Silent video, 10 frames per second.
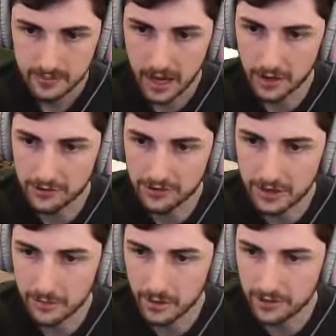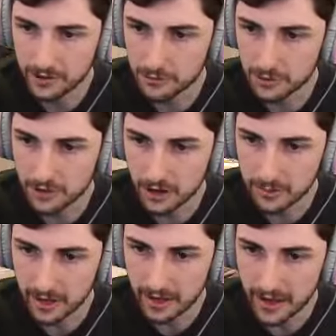I honestly didn't realize as we were talking
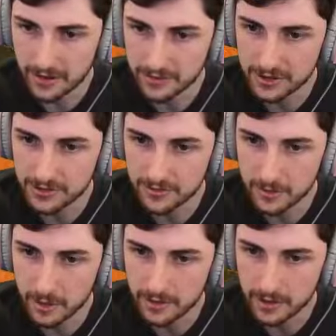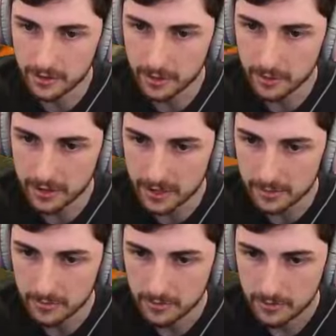about it, I had TTV in my or in my game.